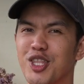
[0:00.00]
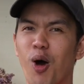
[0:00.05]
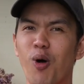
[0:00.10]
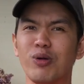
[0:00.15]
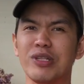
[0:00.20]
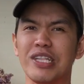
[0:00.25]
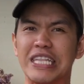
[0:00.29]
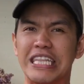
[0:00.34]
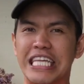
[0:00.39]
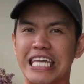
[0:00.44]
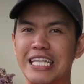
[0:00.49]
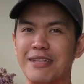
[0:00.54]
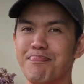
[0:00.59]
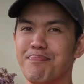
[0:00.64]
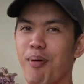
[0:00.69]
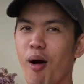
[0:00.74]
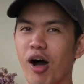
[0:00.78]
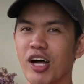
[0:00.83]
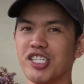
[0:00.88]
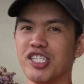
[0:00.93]
don't
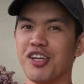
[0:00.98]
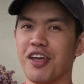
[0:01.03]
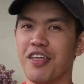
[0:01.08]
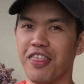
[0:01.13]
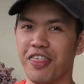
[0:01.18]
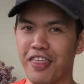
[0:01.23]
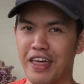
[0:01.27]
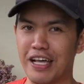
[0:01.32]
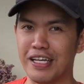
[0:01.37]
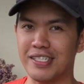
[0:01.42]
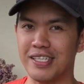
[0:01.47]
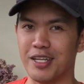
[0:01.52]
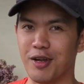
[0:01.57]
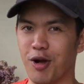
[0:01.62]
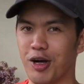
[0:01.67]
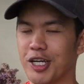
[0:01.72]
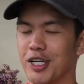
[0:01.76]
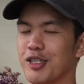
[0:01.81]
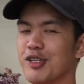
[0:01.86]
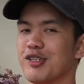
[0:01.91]
need posh things in
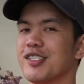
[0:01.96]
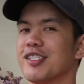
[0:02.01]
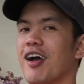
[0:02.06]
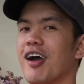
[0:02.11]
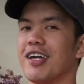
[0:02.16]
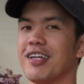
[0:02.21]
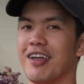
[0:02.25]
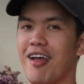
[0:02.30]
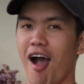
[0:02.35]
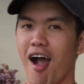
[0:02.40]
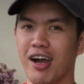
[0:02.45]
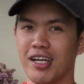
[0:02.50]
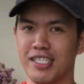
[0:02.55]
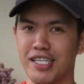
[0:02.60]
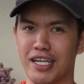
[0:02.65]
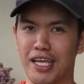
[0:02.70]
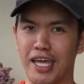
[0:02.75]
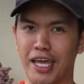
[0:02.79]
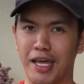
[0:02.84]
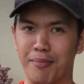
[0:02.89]
order to start
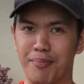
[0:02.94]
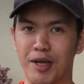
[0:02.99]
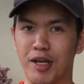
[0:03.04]
gardening,